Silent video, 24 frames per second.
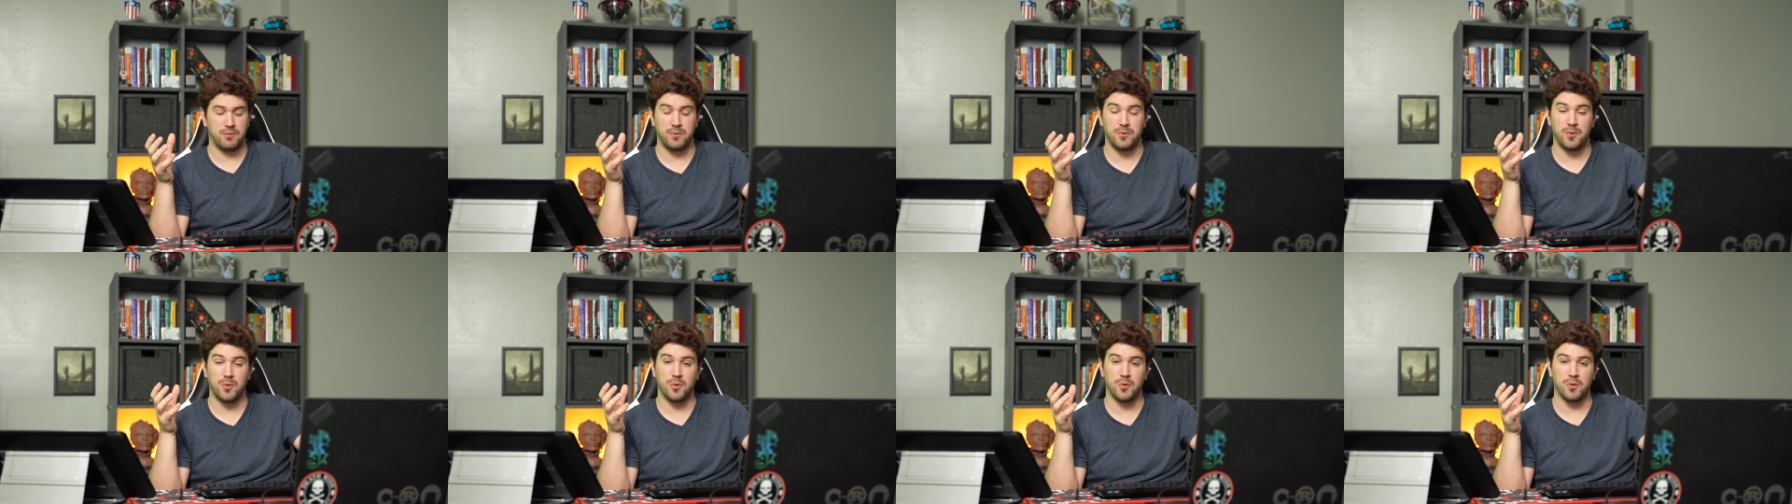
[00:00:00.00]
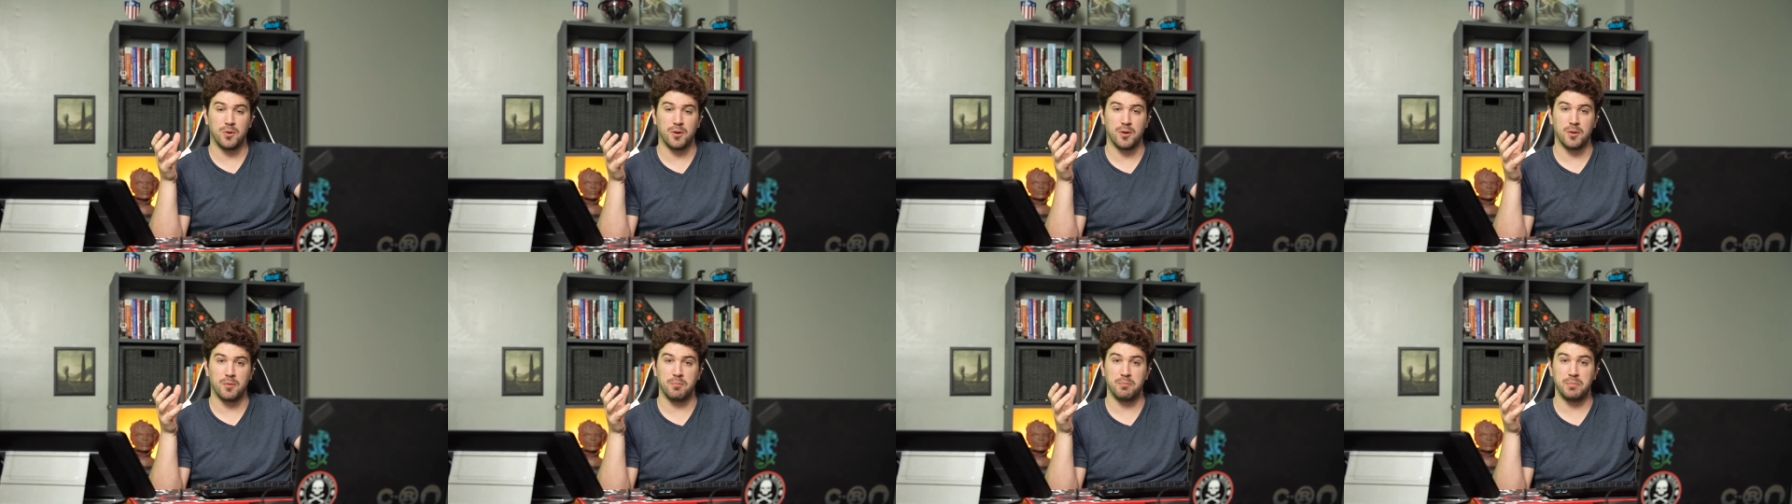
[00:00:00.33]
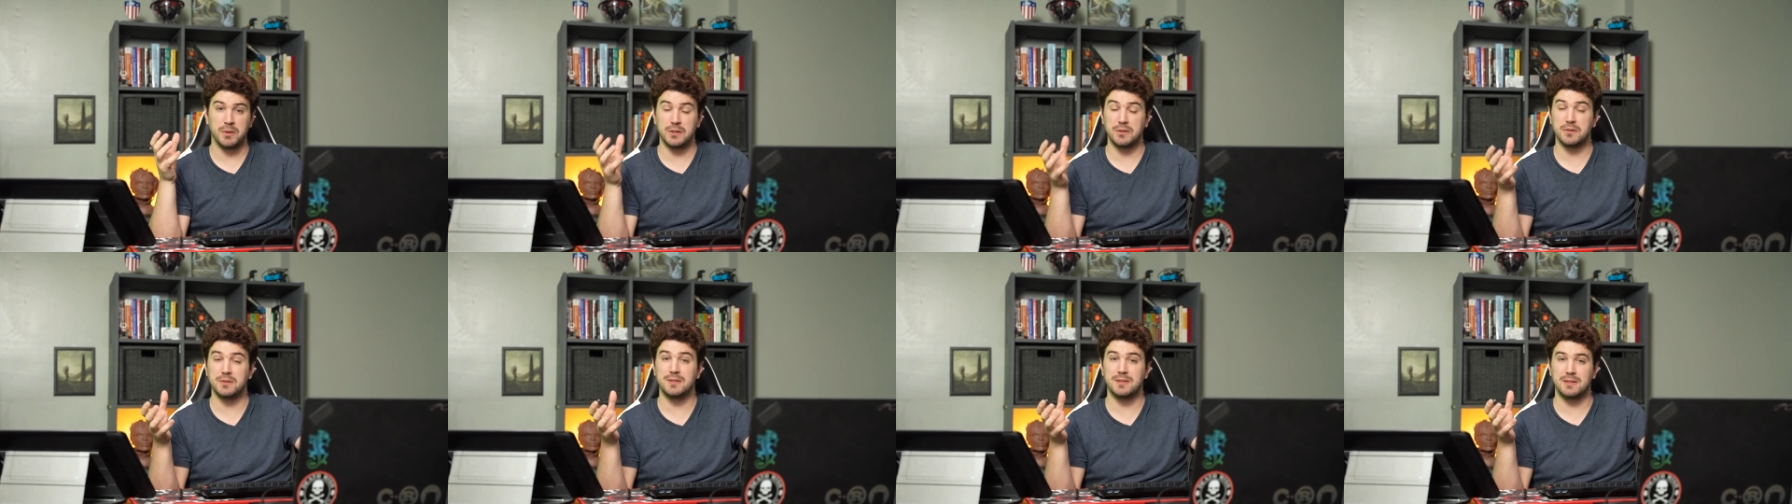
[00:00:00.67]
for
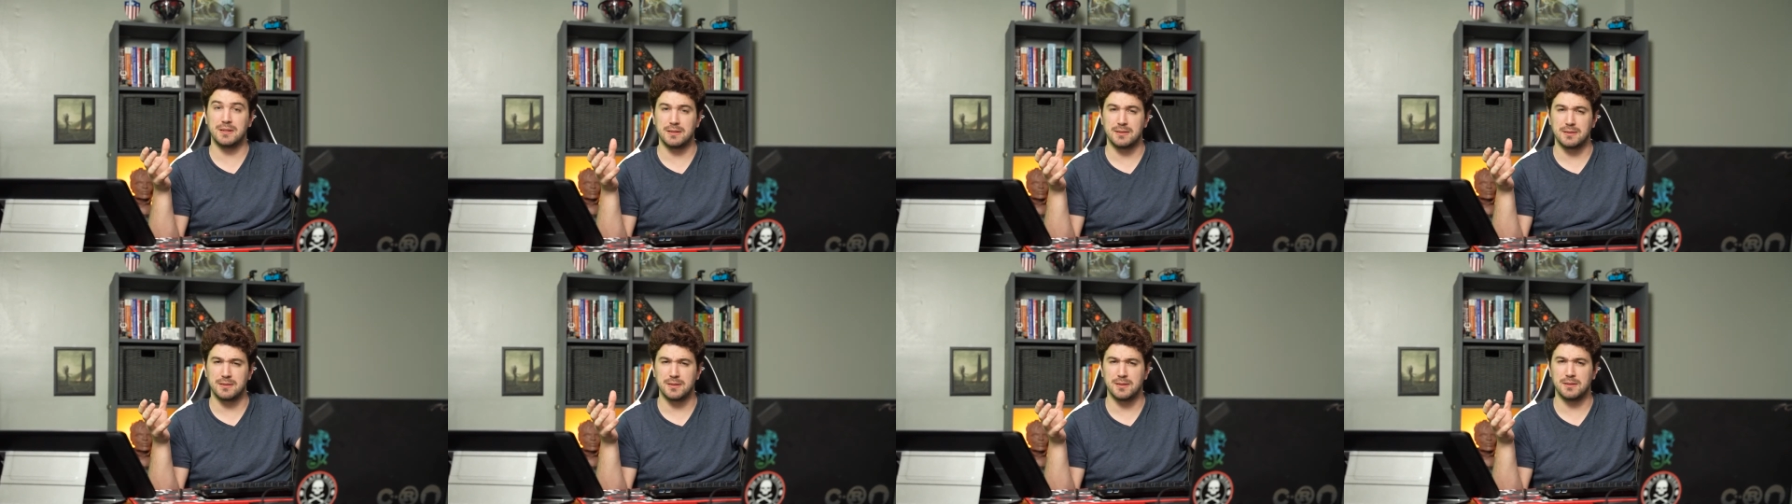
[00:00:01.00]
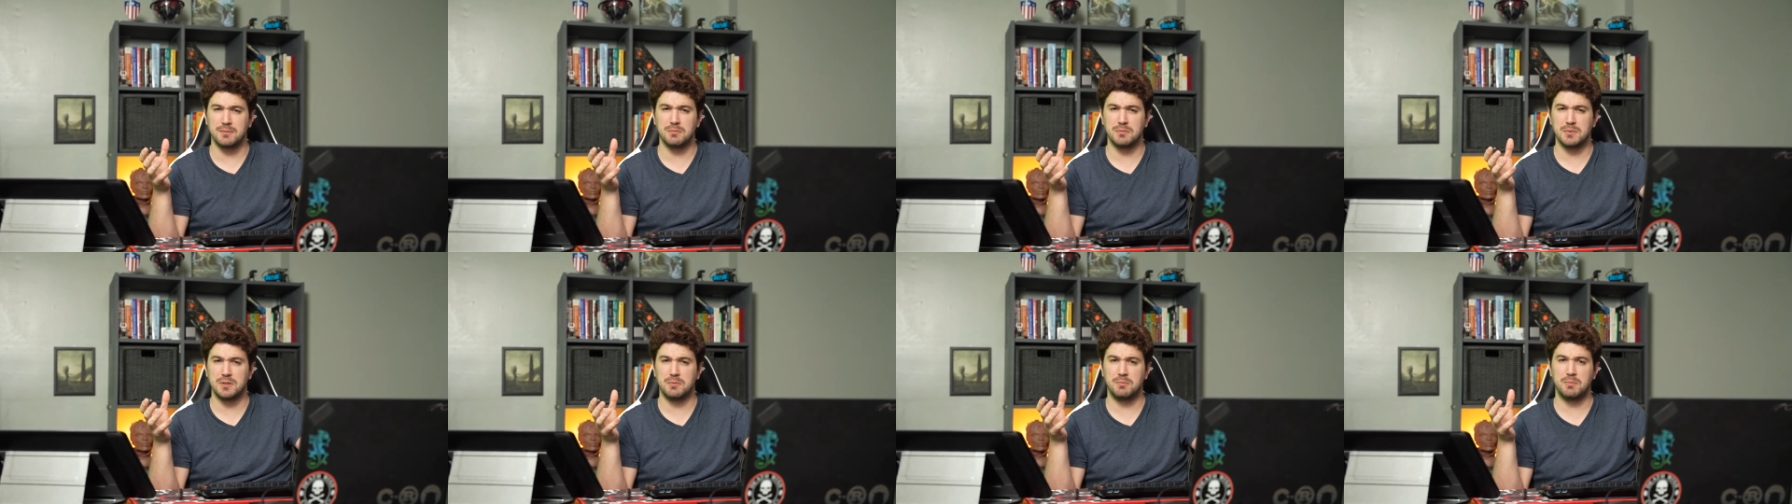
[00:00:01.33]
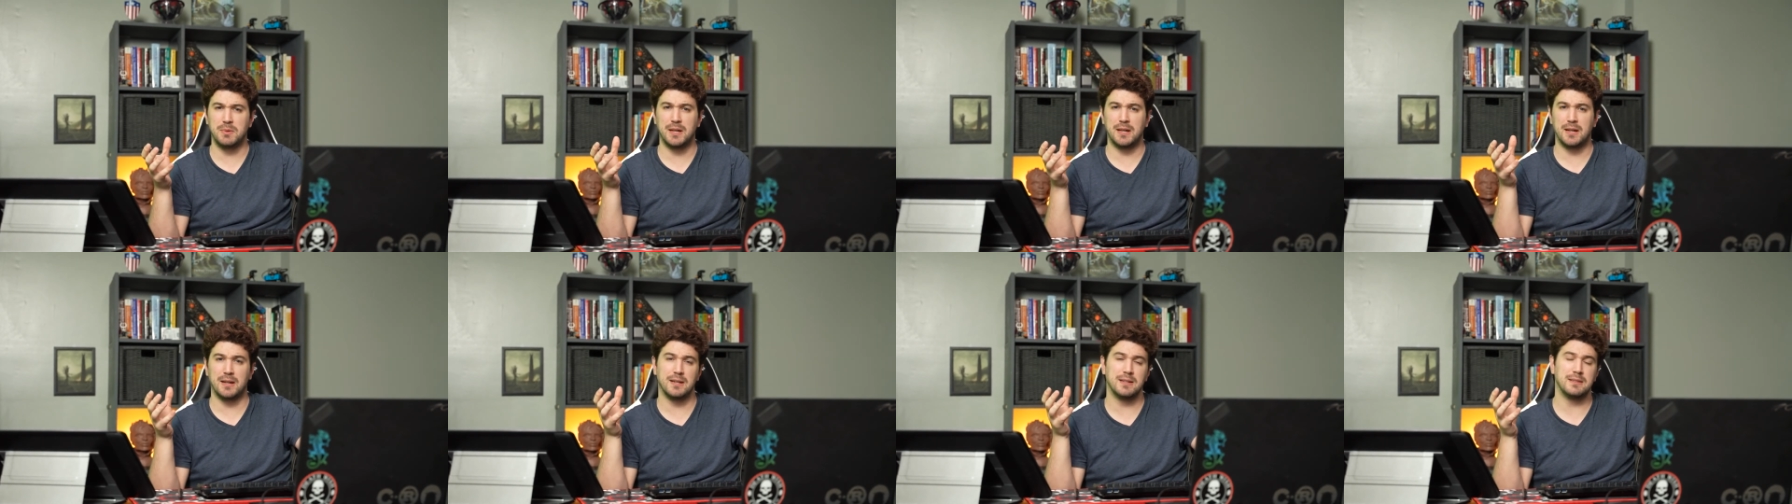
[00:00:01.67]
build systems
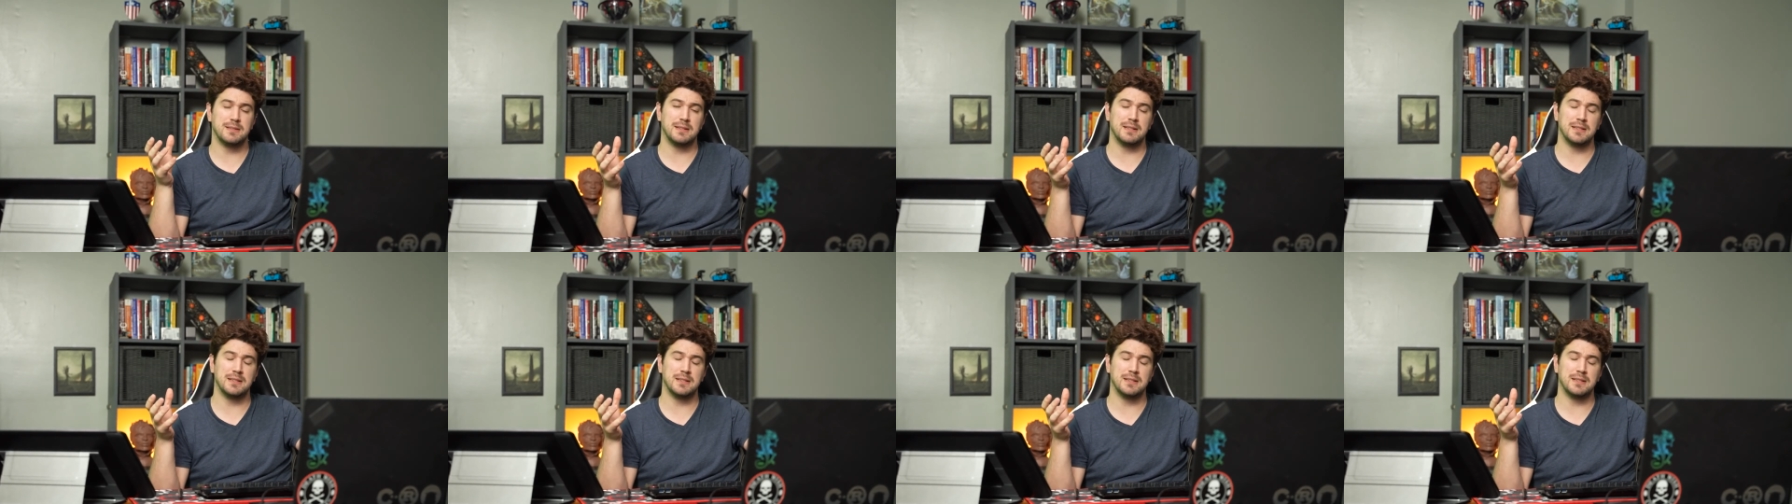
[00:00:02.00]
because